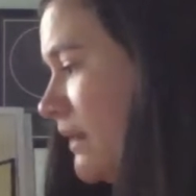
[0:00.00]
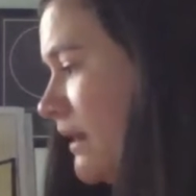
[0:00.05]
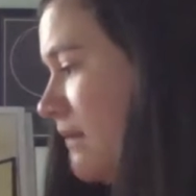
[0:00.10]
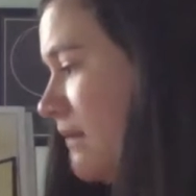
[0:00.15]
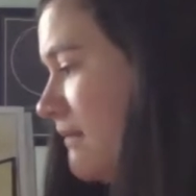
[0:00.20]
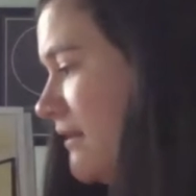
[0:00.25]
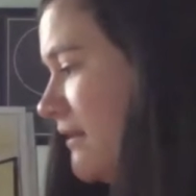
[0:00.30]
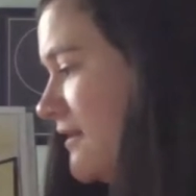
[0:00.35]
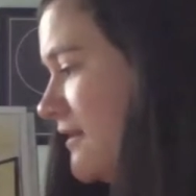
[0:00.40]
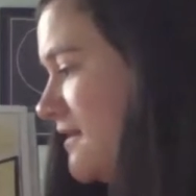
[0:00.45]

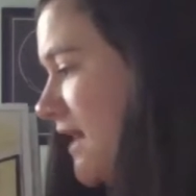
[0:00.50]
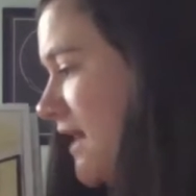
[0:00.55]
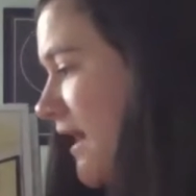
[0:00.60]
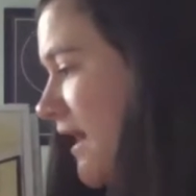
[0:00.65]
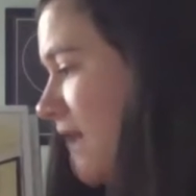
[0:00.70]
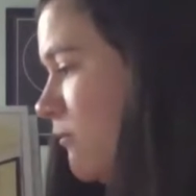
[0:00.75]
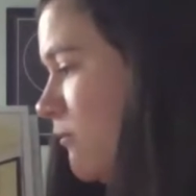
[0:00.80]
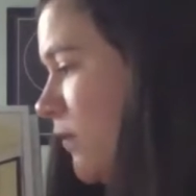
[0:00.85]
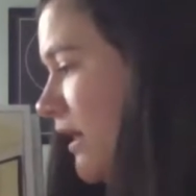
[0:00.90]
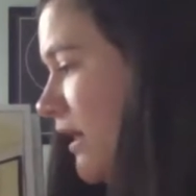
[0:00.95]
By the
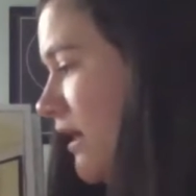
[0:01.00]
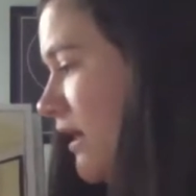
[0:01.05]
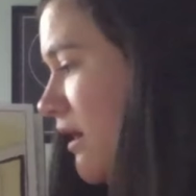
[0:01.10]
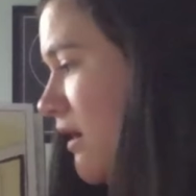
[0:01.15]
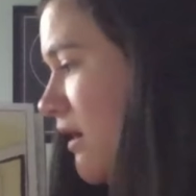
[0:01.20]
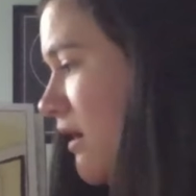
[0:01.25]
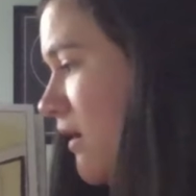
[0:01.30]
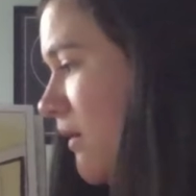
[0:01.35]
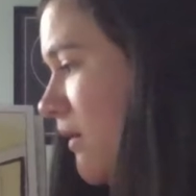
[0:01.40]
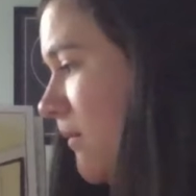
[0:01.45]
time we get
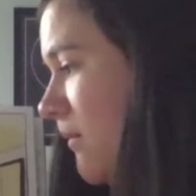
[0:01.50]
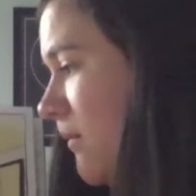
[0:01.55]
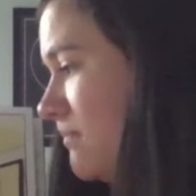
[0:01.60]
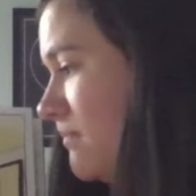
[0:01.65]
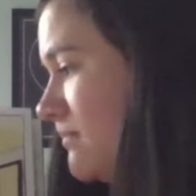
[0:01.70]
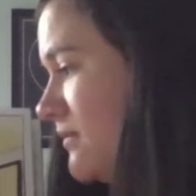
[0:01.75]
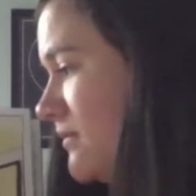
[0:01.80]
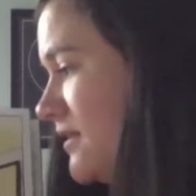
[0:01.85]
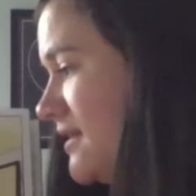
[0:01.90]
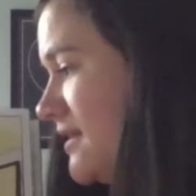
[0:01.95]

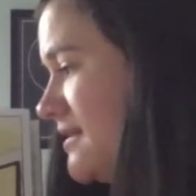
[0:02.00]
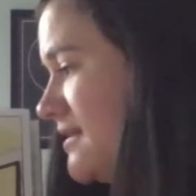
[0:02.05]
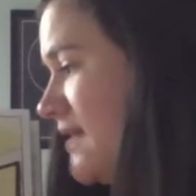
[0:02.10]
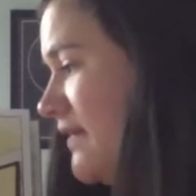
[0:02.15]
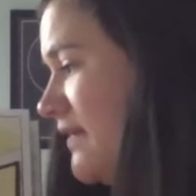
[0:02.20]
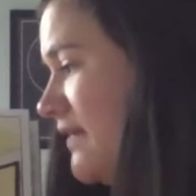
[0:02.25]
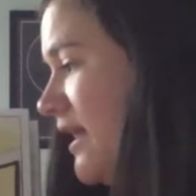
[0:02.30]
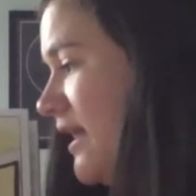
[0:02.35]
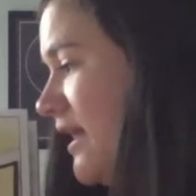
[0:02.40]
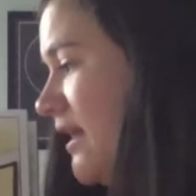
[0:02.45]
home, the
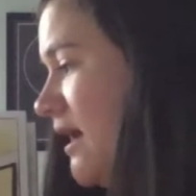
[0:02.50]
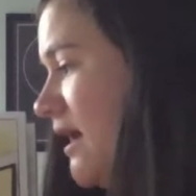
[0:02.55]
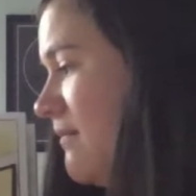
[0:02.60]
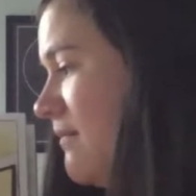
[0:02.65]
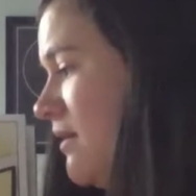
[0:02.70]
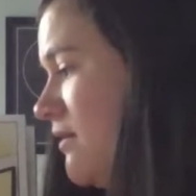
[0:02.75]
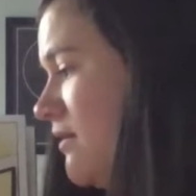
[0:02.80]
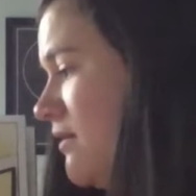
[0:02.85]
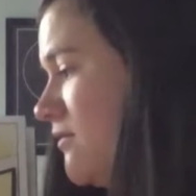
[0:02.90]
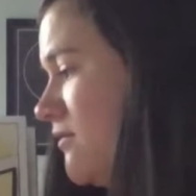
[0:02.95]
sunlight
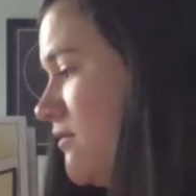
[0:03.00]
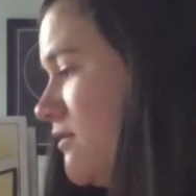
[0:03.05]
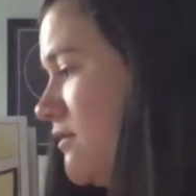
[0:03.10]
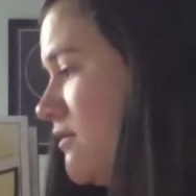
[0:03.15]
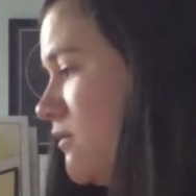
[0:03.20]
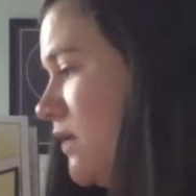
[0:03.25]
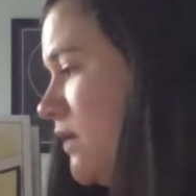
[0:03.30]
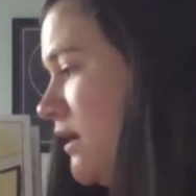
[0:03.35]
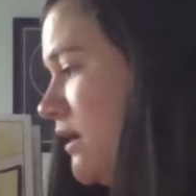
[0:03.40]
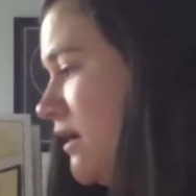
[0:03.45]
coming through
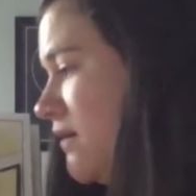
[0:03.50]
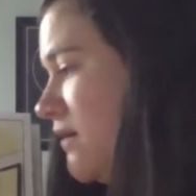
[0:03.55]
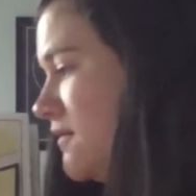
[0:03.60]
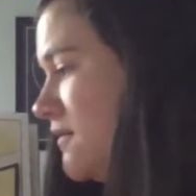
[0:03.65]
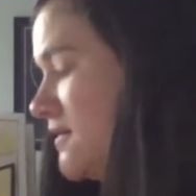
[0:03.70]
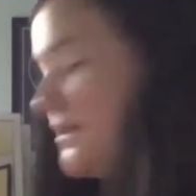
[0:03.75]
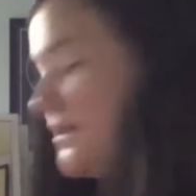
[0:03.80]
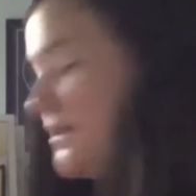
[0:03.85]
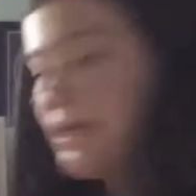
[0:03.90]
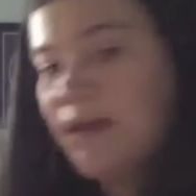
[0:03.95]
the
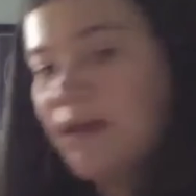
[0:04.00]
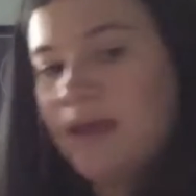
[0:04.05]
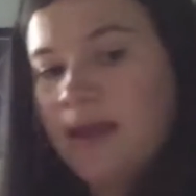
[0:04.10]
windows